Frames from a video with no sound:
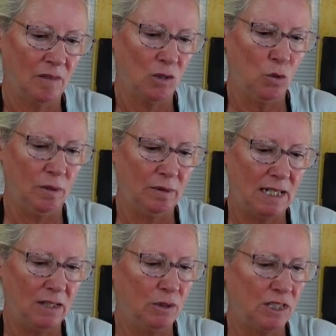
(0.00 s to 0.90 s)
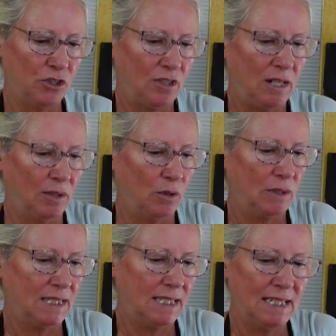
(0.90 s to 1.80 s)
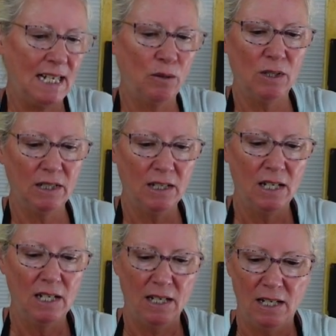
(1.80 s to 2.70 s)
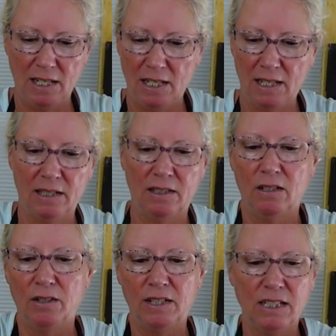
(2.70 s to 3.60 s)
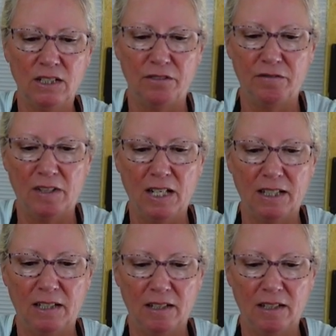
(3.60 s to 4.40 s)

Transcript: Ooh, and we got a straight one, a zigzag one, and oh, these are fun.